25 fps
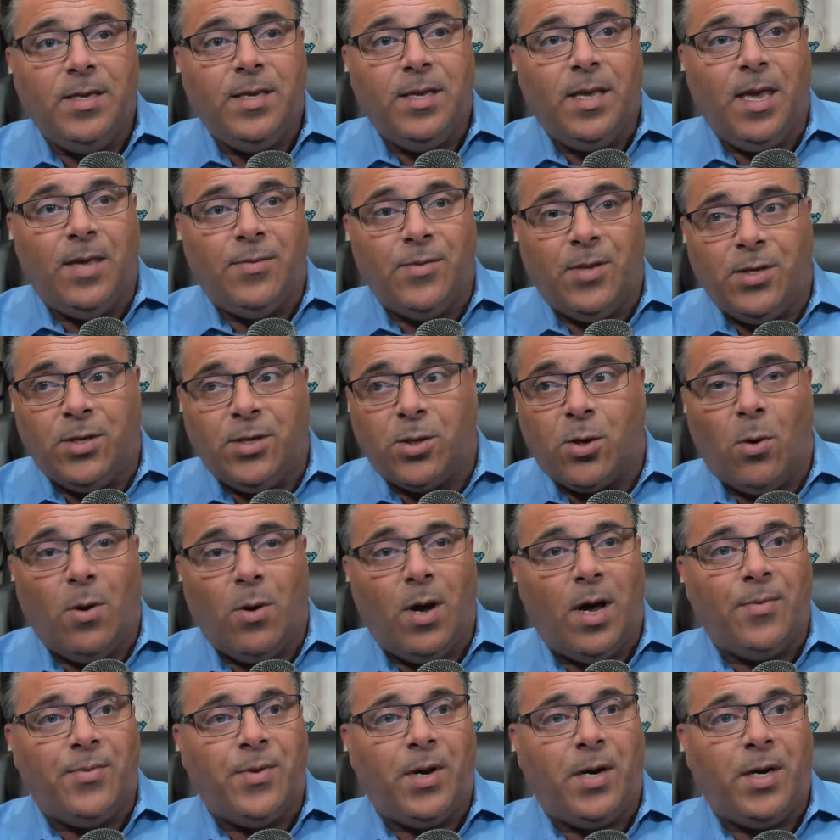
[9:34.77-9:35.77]
and then you go
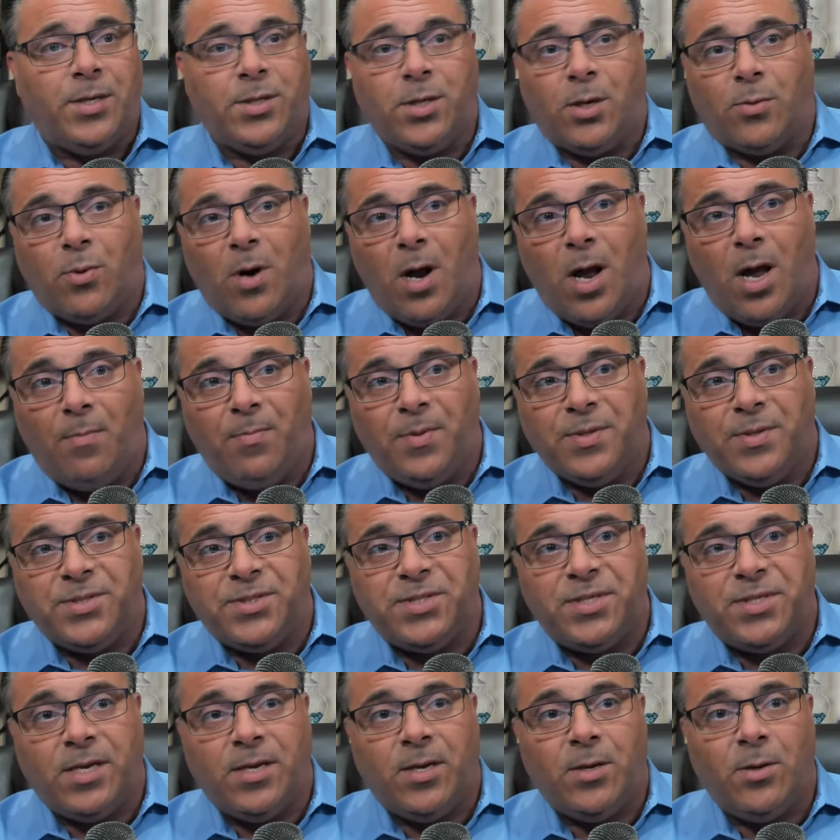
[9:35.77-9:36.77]
out there and you rob and
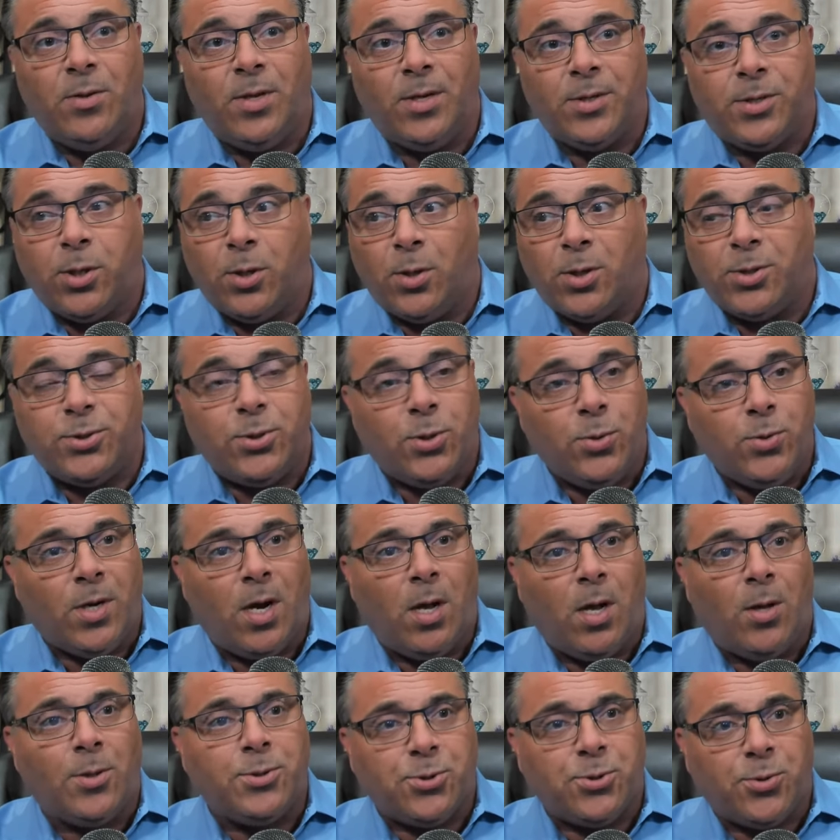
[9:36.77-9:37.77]
steal like you're a
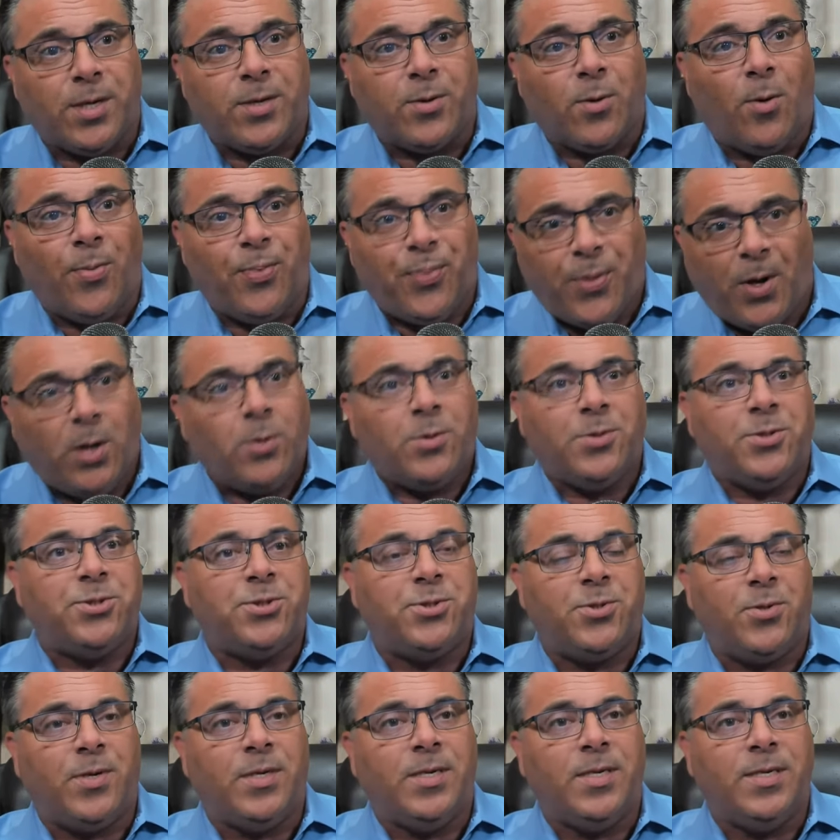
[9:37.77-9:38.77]
$2 trick on 3rd
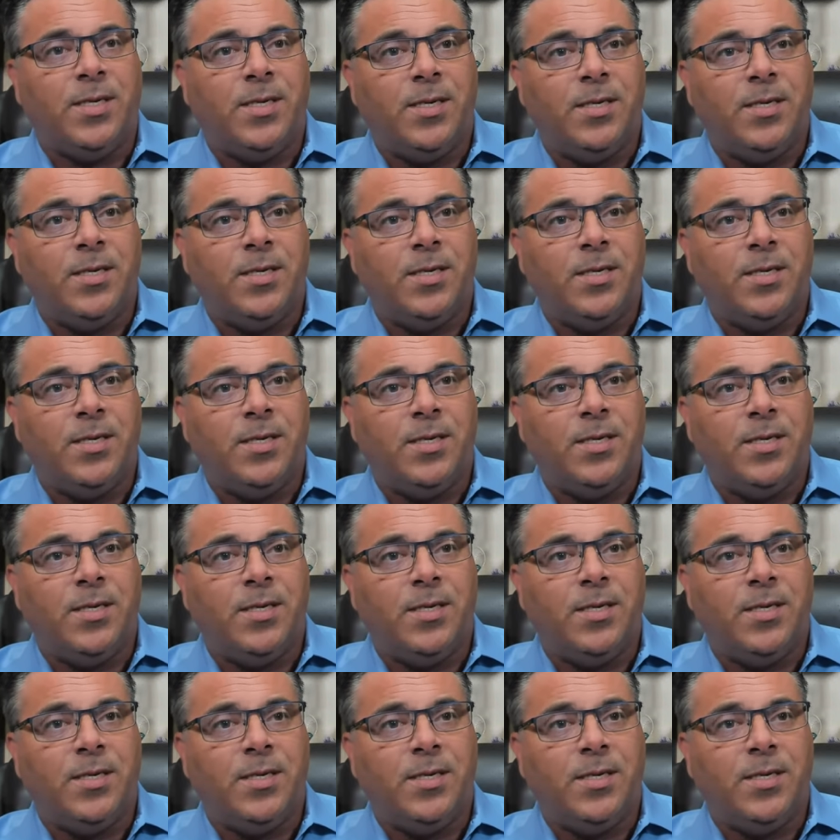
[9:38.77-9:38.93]
Street.